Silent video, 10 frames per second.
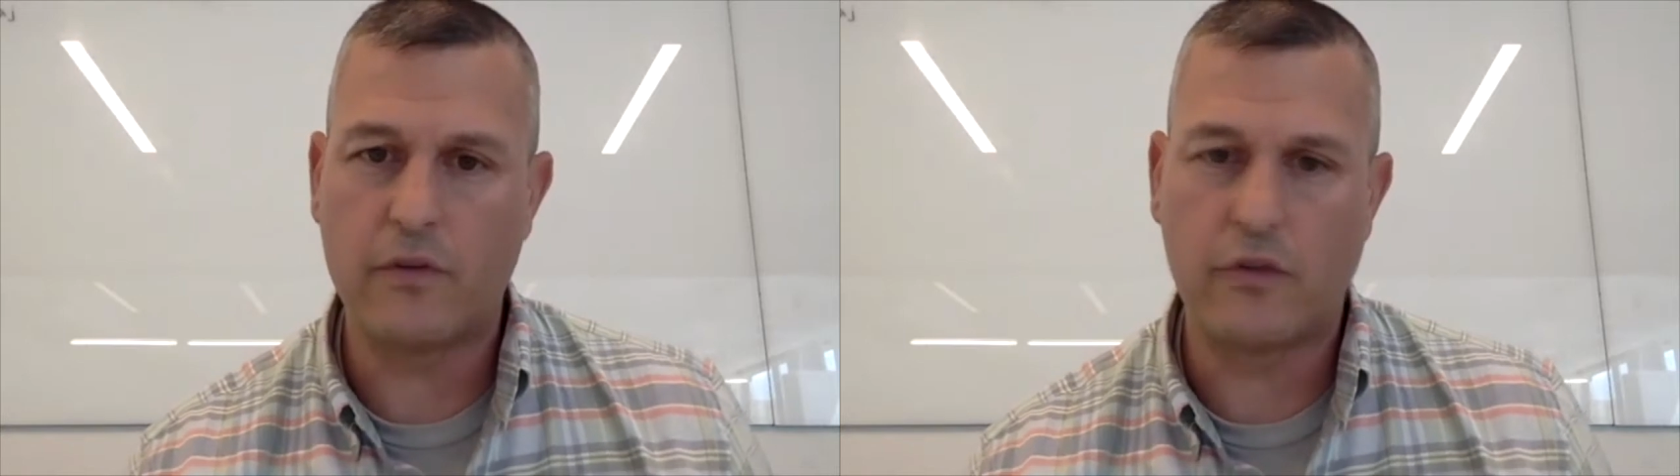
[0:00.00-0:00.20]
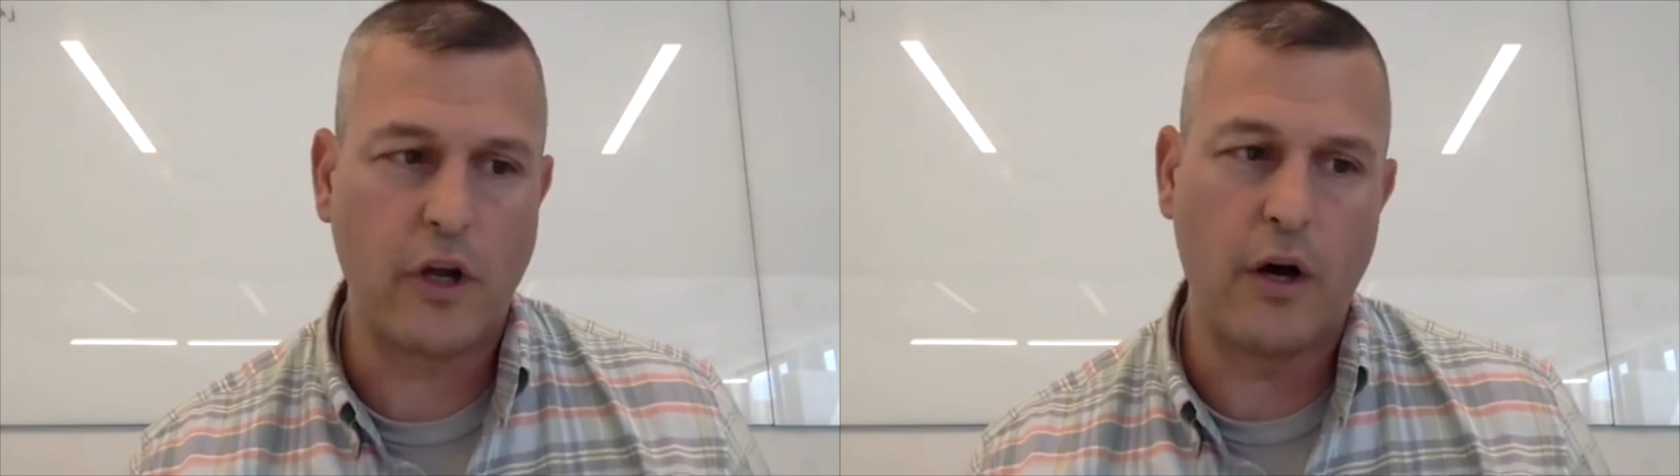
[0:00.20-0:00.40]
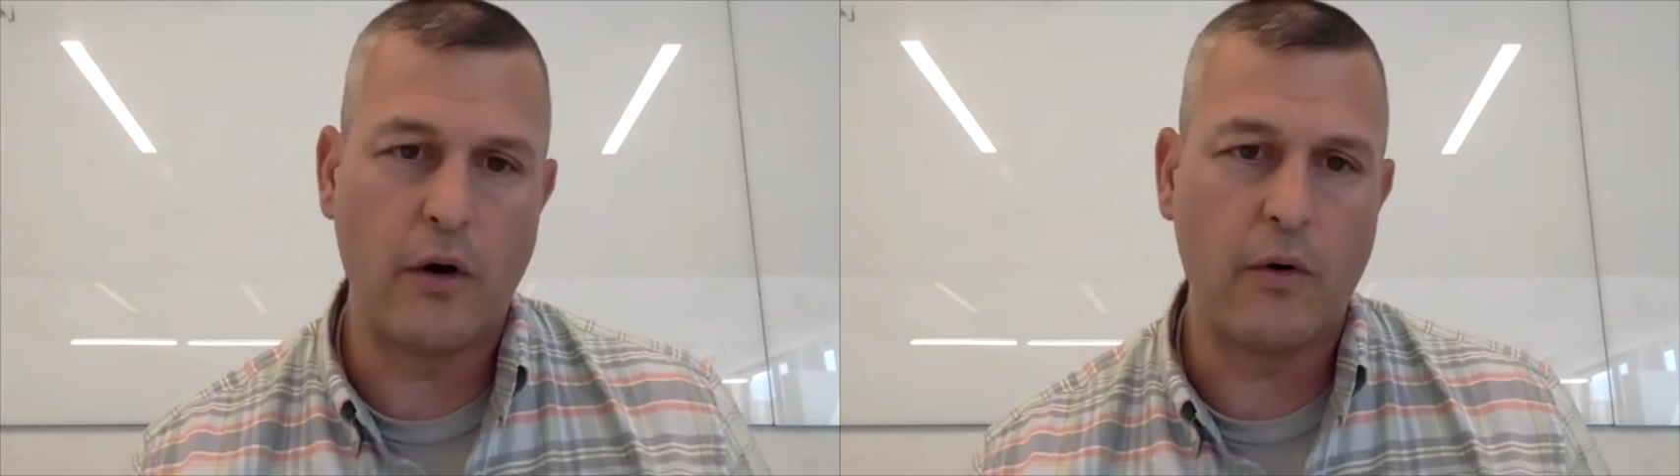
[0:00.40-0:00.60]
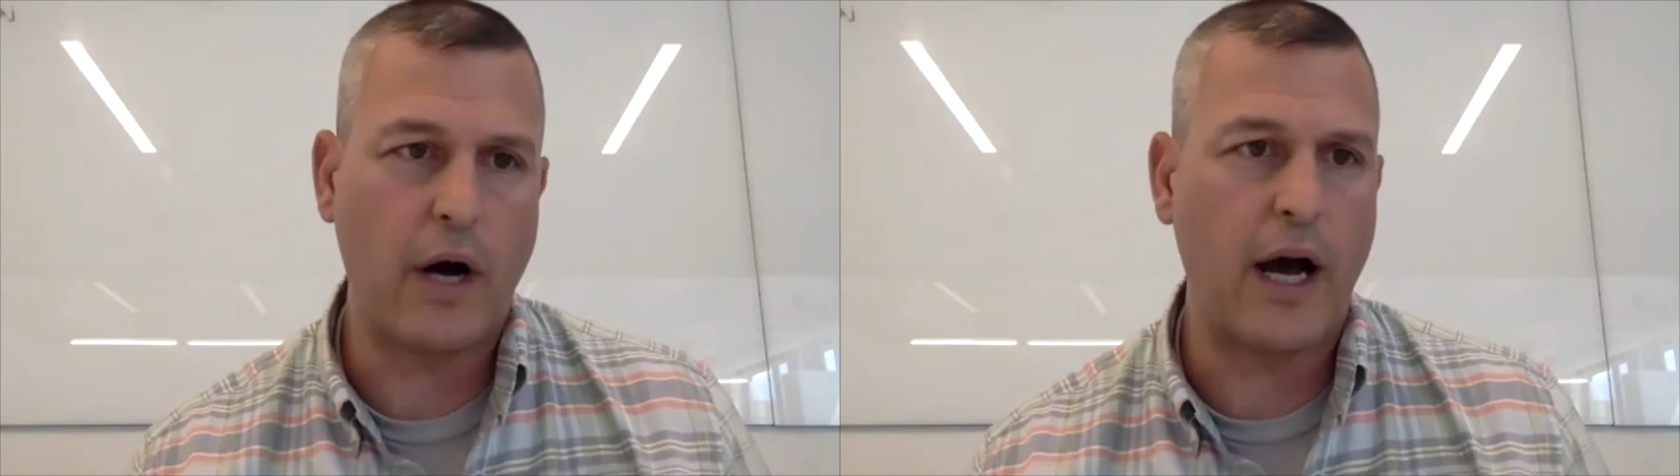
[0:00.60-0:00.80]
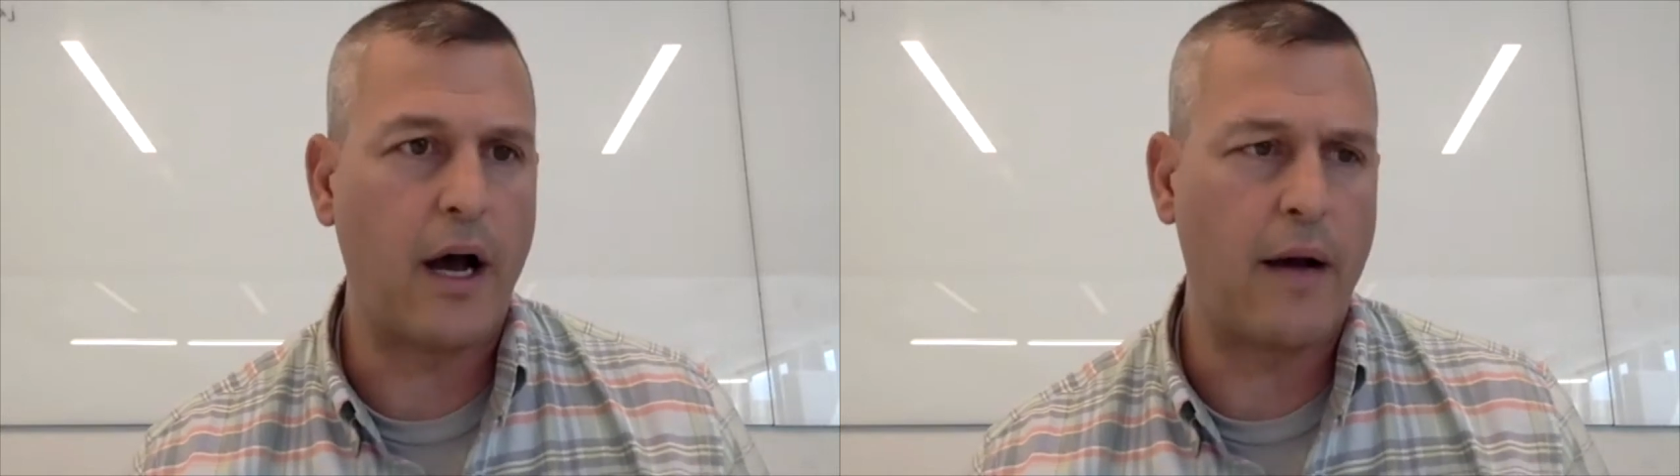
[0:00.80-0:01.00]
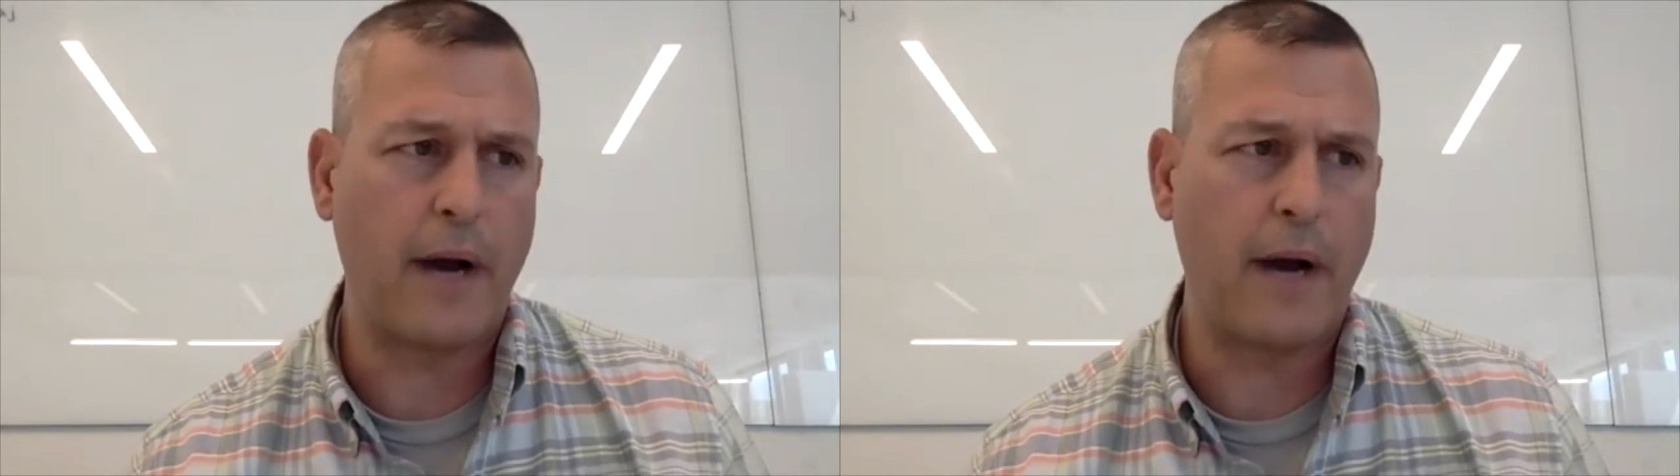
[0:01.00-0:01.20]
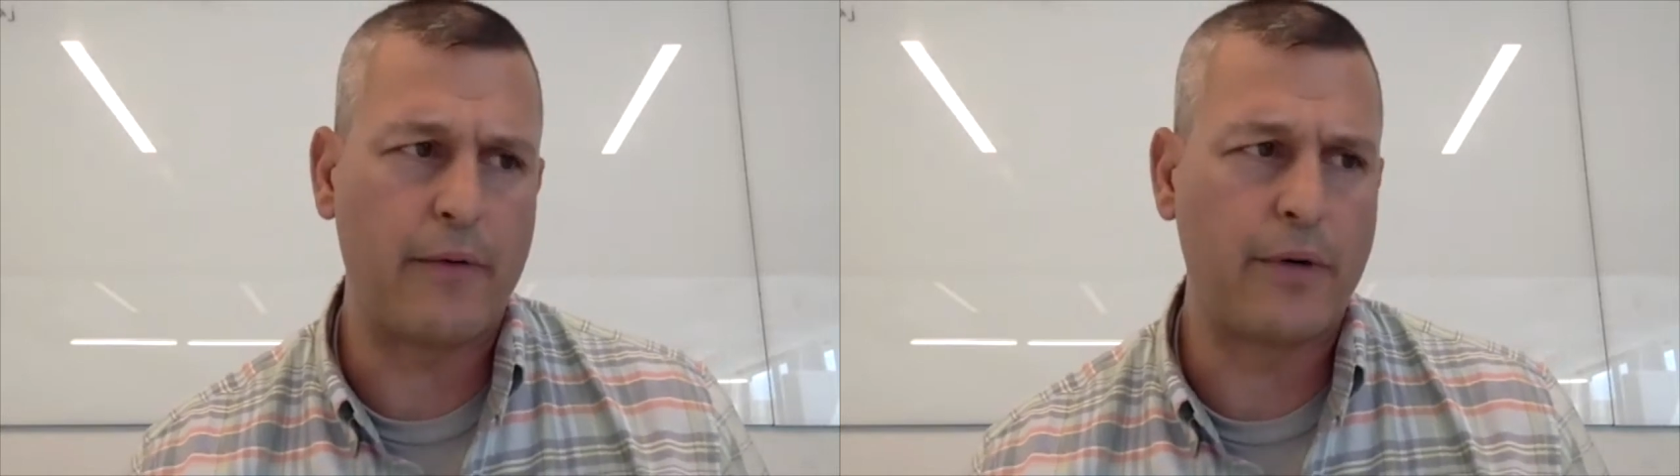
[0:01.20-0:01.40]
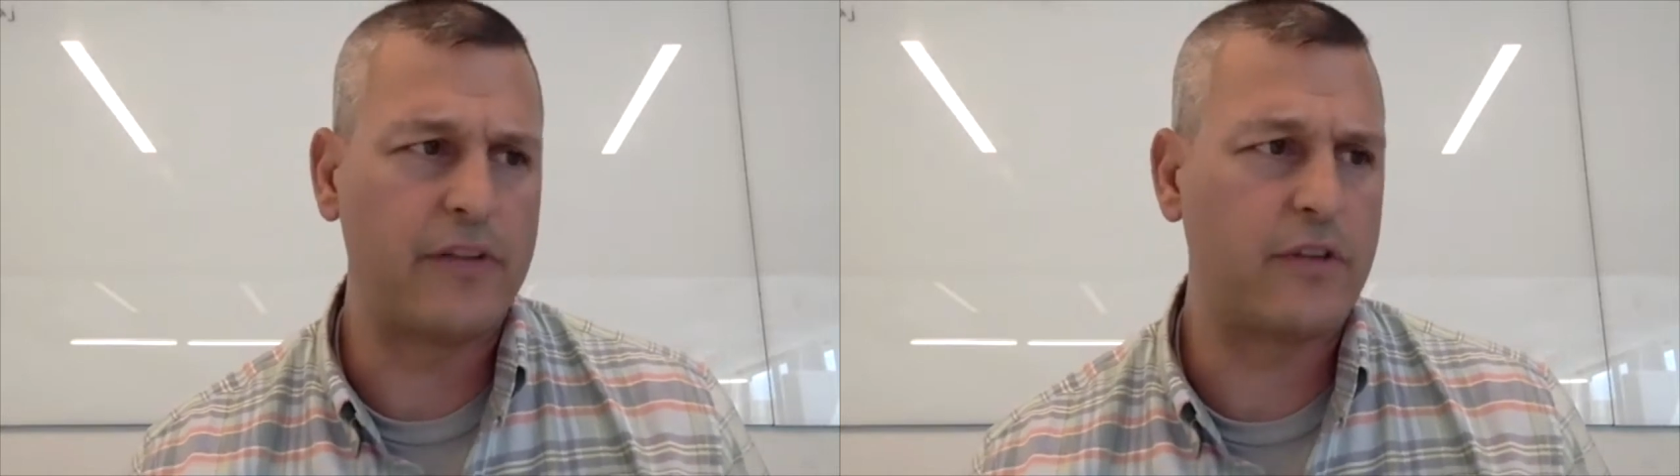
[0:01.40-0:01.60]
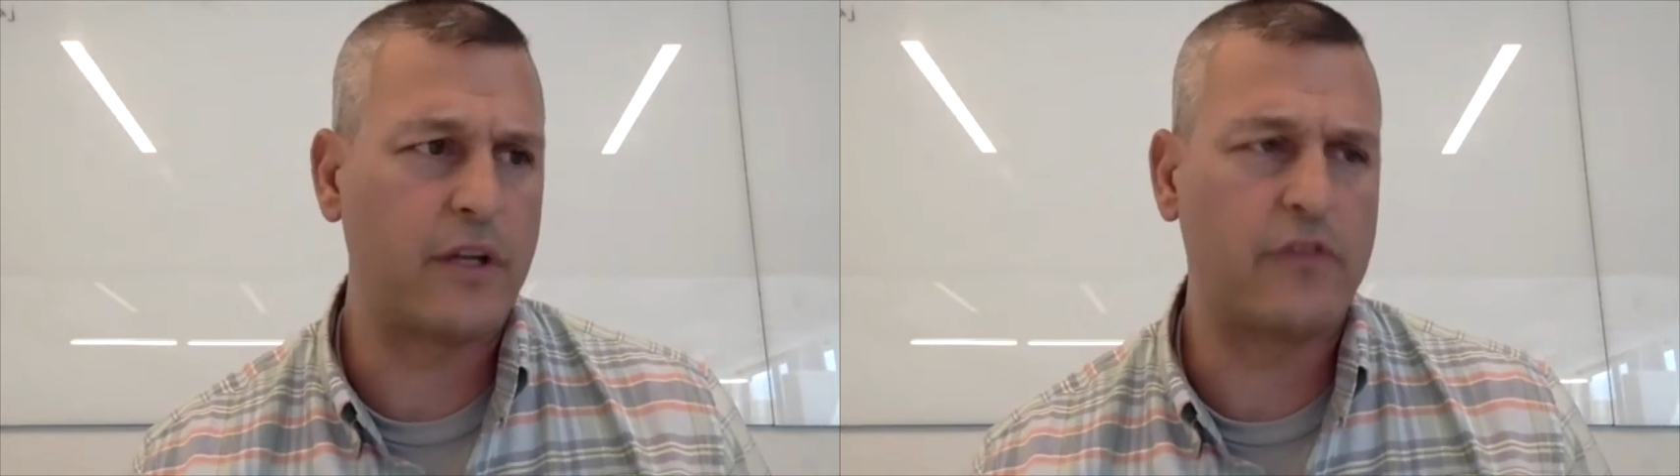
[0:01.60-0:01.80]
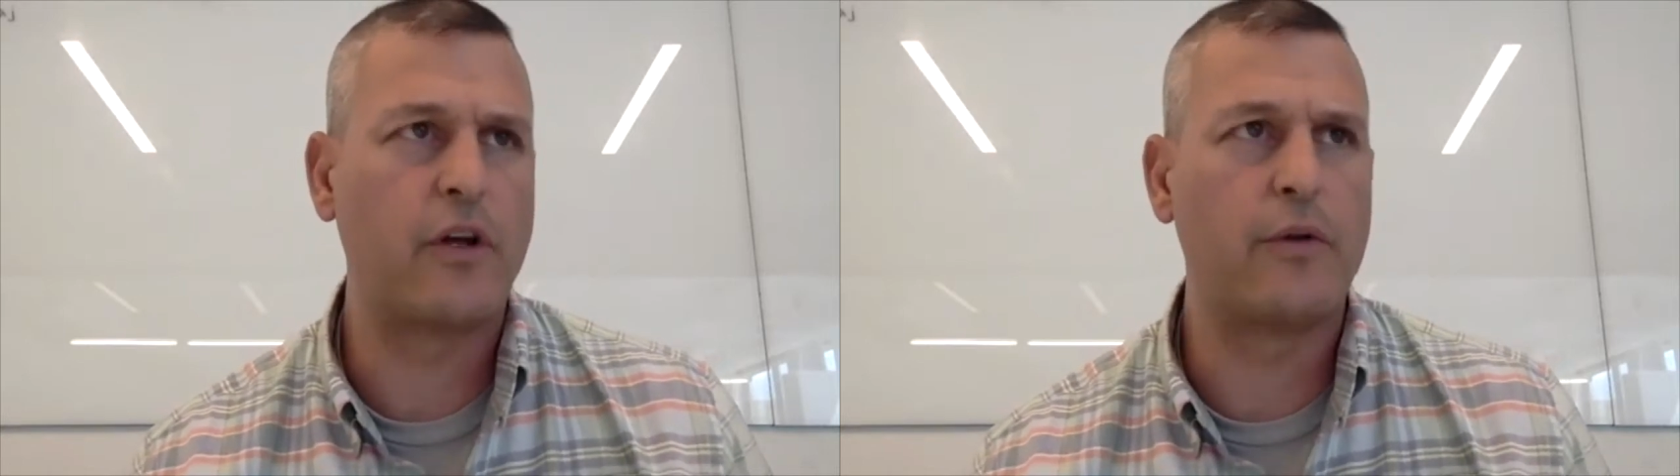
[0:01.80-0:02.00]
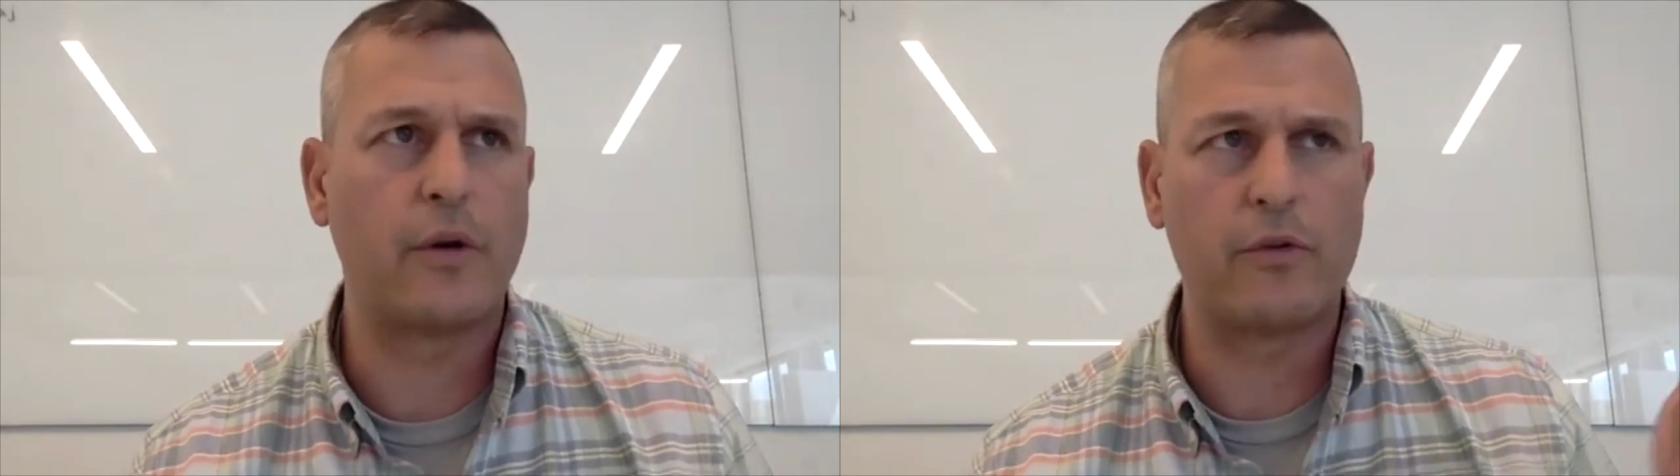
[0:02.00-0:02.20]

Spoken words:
So there